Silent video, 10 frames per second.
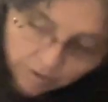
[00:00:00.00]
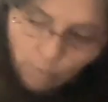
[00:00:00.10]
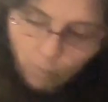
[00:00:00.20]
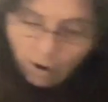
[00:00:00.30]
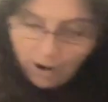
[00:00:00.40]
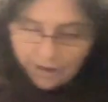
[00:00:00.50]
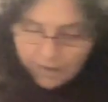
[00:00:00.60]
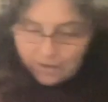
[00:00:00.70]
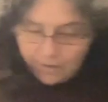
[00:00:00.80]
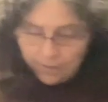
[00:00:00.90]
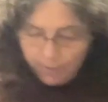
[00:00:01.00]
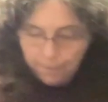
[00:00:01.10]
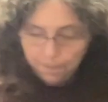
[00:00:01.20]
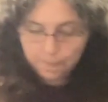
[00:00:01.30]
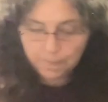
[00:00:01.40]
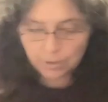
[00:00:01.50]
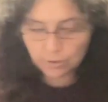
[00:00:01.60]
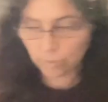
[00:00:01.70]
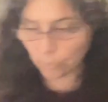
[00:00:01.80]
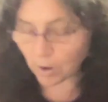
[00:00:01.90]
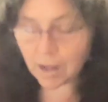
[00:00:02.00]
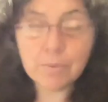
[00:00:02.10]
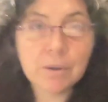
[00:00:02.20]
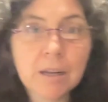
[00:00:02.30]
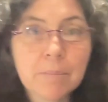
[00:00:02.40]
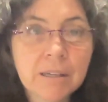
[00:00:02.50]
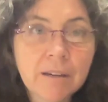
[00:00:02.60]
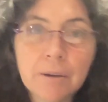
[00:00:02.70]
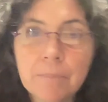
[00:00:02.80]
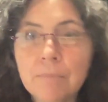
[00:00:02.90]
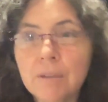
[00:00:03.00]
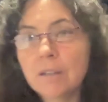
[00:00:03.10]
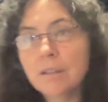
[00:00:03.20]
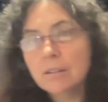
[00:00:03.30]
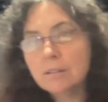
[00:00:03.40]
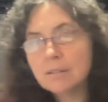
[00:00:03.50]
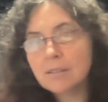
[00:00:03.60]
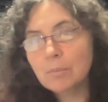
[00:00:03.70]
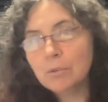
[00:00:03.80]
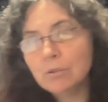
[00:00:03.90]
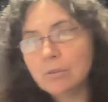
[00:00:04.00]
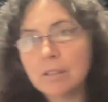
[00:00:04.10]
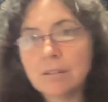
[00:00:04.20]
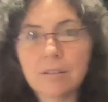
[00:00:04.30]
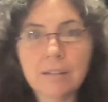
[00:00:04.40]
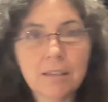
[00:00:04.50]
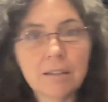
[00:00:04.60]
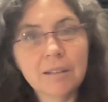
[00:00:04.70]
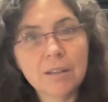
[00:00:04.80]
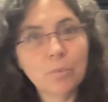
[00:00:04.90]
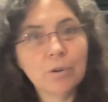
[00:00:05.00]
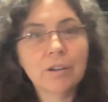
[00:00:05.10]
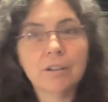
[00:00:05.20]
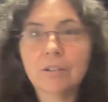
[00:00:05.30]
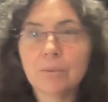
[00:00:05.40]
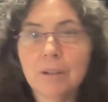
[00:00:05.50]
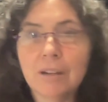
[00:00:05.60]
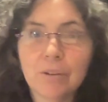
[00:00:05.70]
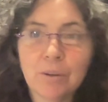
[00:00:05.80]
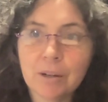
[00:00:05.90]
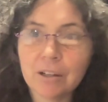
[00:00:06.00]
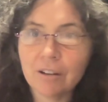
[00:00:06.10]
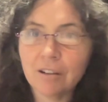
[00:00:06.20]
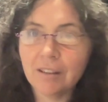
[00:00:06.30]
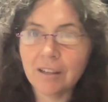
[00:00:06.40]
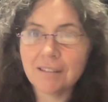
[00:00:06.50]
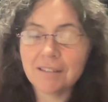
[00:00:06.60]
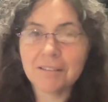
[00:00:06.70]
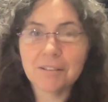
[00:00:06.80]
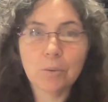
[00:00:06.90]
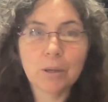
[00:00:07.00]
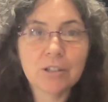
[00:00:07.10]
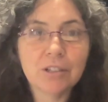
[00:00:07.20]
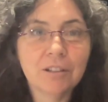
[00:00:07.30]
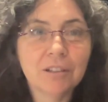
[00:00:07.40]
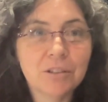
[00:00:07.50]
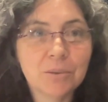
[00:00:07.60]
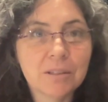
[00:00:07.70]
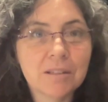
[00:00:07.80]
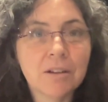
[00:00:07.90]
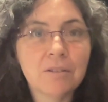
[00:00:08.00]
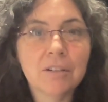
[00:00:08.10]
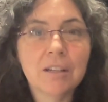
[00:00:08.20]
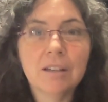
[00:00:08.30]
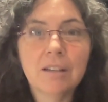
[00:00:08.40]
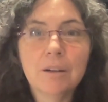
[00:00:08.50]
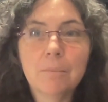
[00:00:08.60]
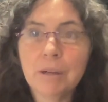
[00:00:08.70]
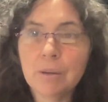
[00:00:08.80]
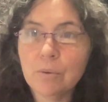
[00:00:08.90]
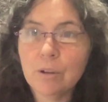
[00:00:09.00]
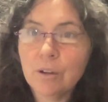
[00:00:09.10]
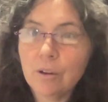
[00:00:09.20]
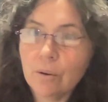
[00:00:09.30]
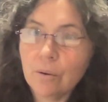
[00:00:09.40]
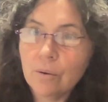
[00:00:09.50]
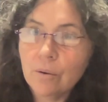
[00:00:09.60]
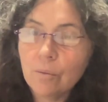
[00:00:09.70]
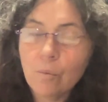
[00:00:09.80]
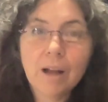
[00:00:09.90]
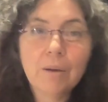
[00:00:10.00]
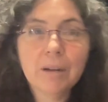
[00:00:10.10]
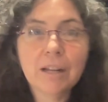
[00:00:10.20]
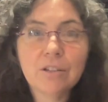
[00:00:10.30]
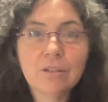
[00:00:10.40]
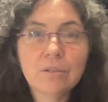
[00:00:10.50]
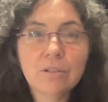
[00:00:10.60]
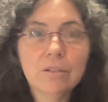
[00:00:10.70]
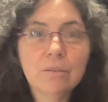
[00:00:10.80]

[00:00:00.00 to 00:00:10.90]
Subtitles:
why would I become someone who does healing work or whatever you want to call that? It's a question all unto itself. But why would I choose to do